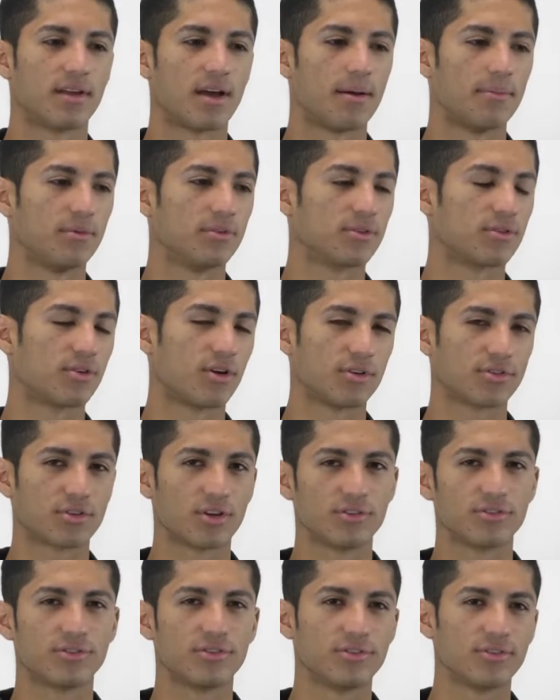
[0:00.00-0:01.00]
I'm a
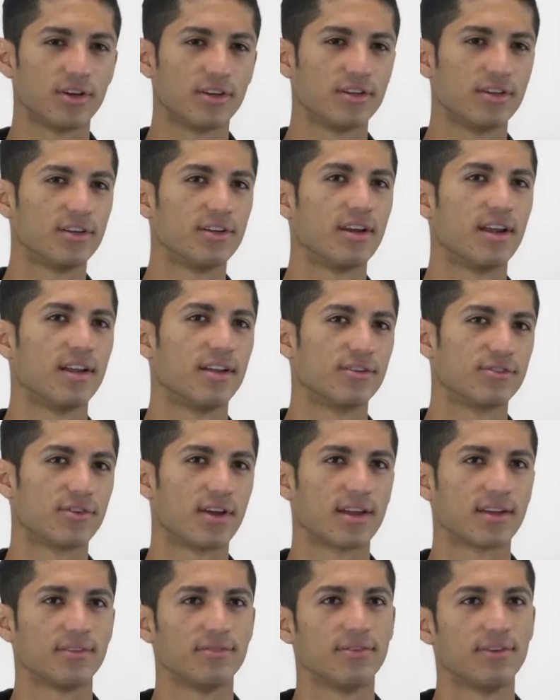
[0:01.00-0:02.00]
cross-country runner and a
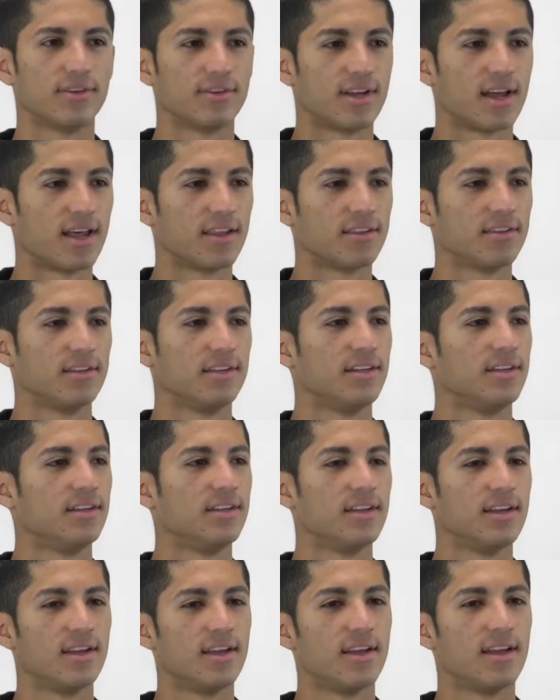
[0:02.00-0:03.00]
track and field athlete,
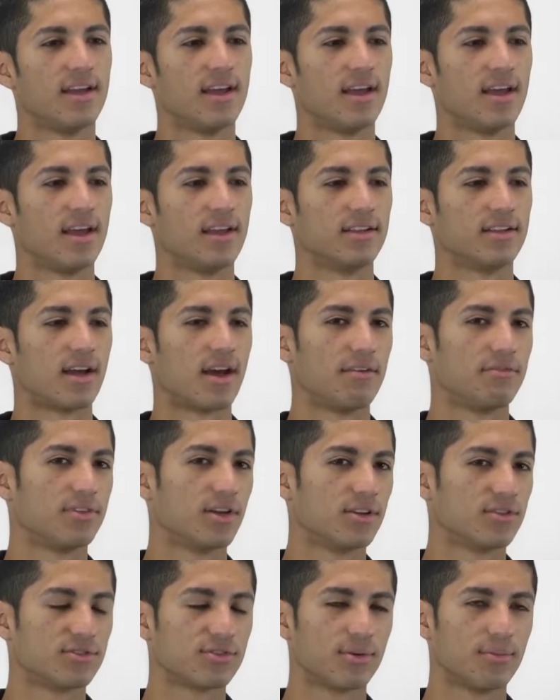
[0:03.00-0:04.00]
and I've
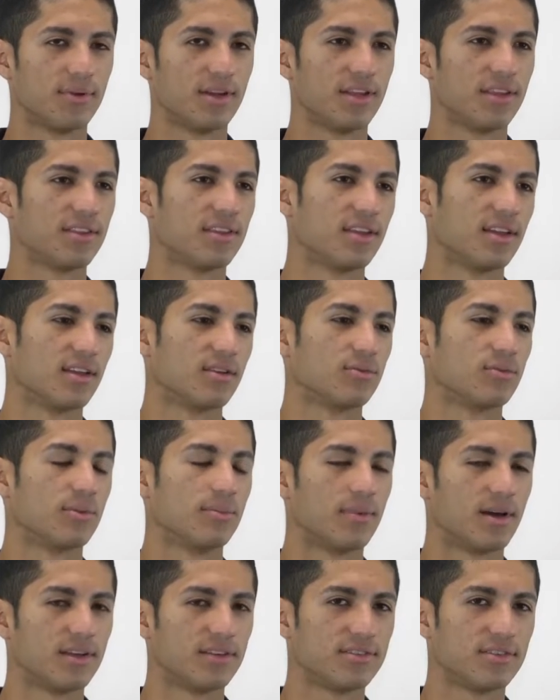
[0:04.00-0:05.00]
done so many things
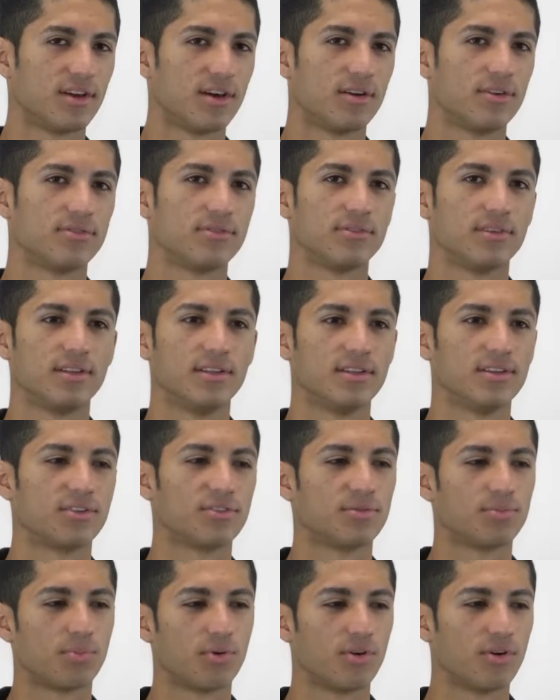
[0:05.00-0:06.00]
with myself in
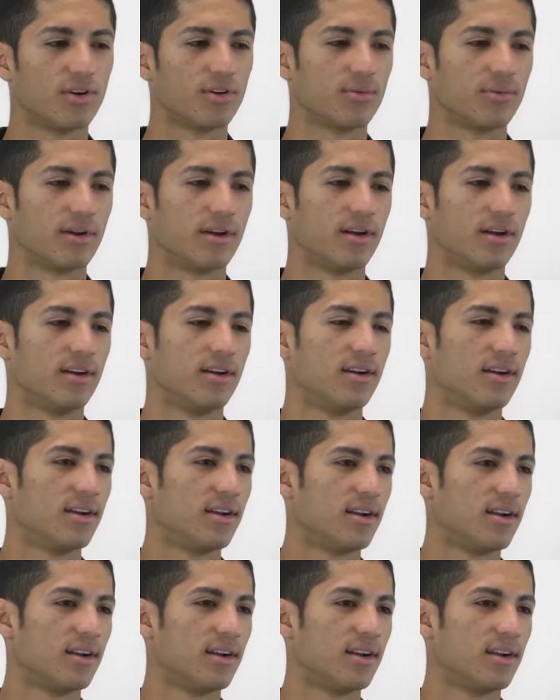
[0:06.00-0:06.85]
this sport where